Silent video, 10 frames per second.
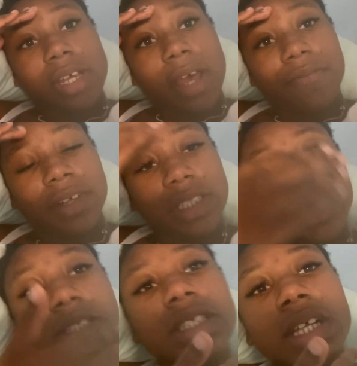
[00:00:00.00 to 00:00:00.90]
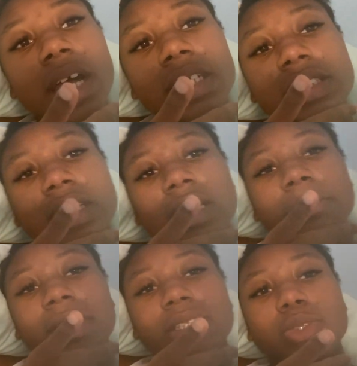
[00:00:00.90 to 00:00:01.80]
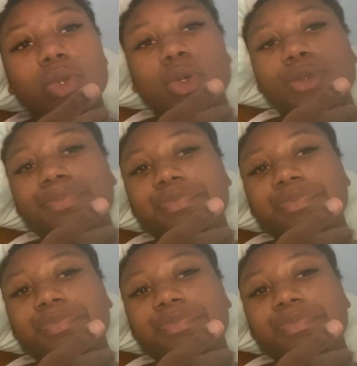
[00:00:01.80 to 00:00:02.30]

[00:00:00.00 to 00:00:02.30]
I feel like this glass stuck in my throat.